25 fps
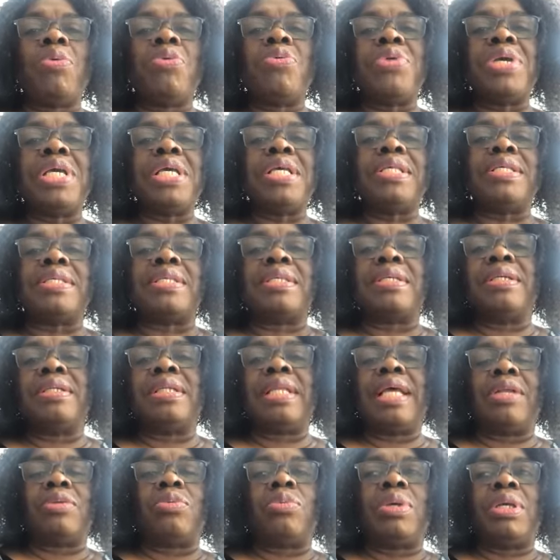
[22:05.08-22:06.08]
reason
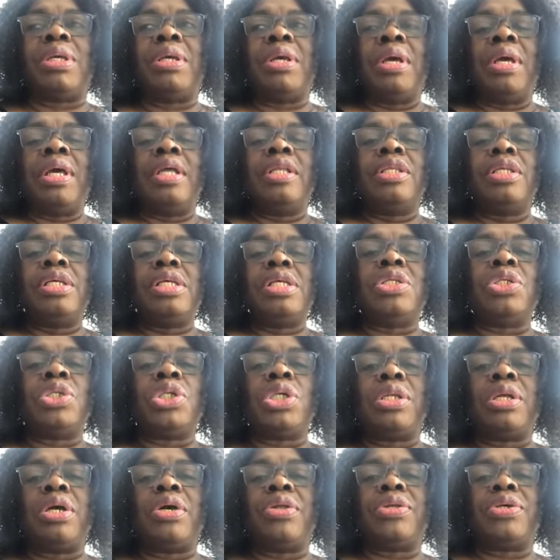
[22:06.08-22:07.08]
that we teach
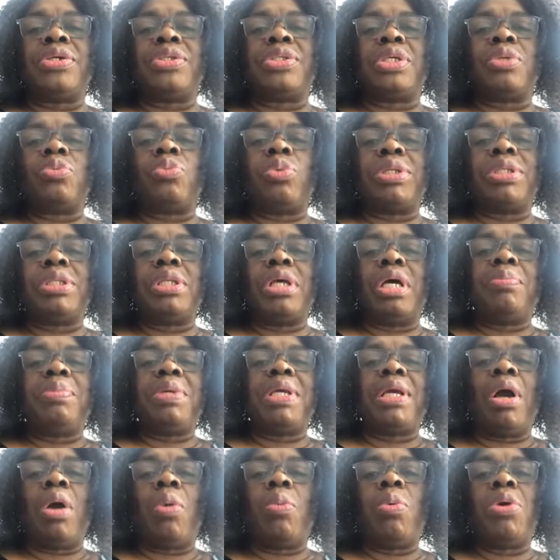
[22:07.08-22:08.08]
in others. It would not
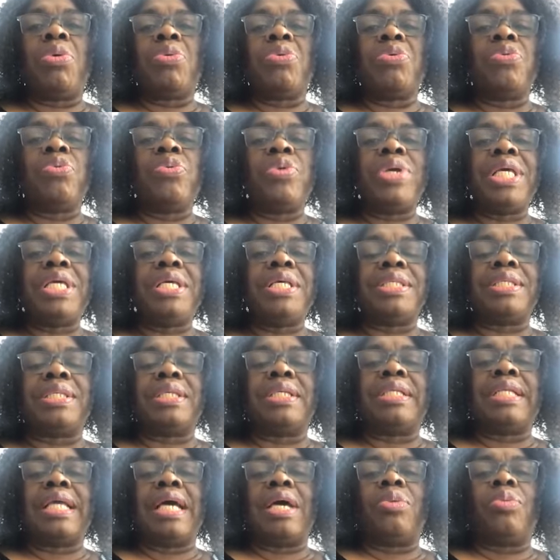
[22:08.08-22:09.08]
be our
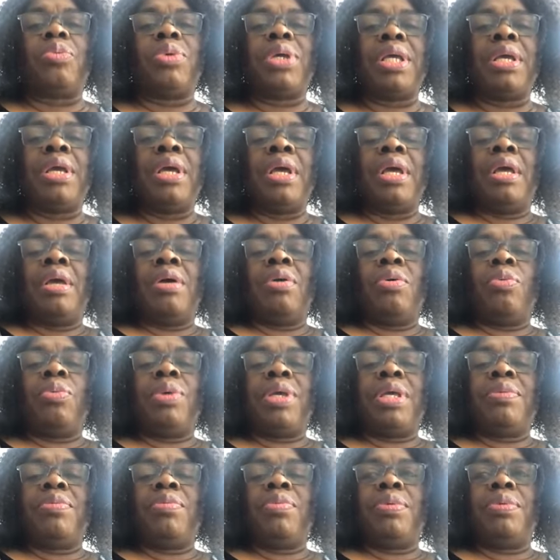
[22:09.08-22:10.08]
reason that we
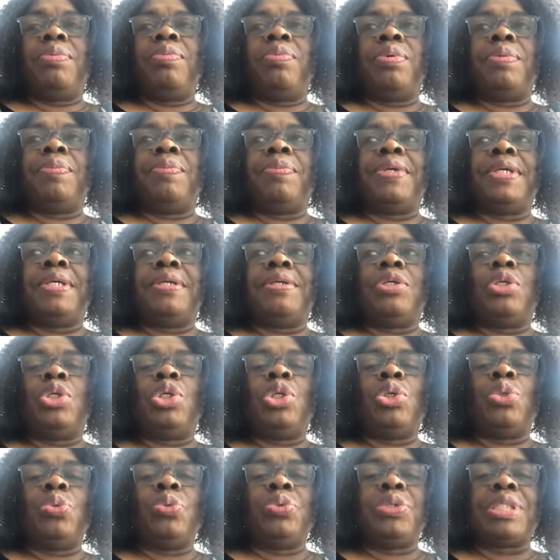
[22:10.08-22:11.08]

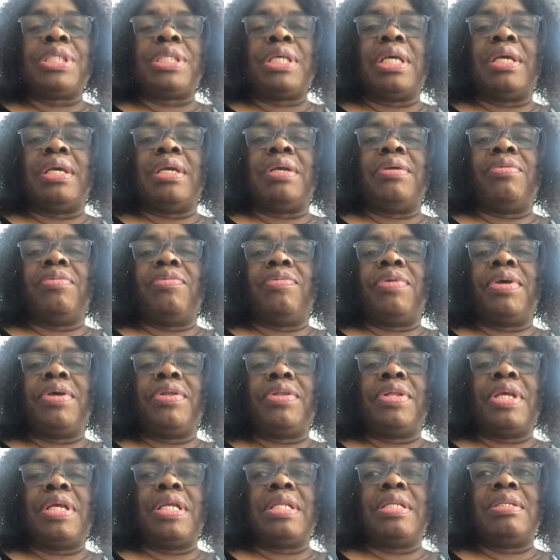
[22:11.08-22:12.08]
using
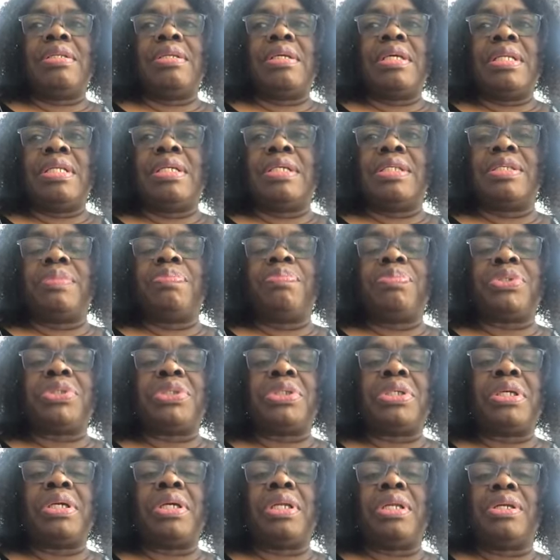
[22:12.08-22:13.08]
in a
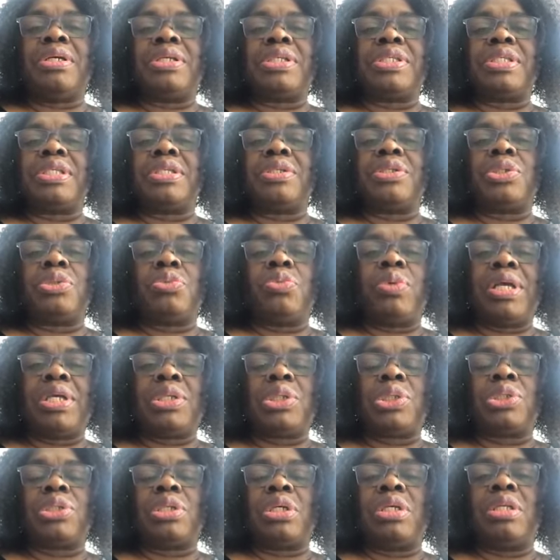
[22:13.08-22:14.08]
particular
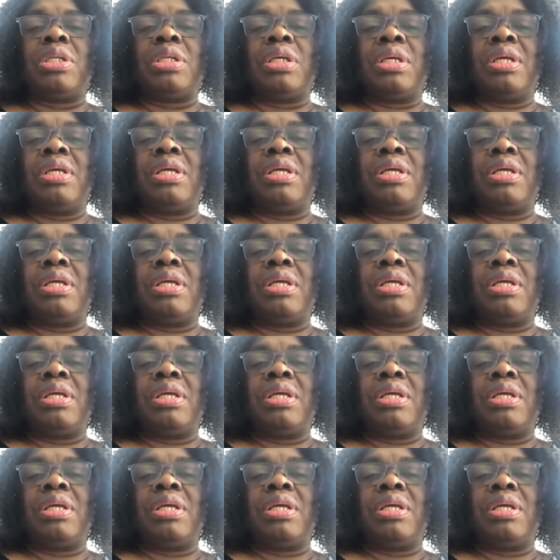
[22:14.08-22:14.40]
situation,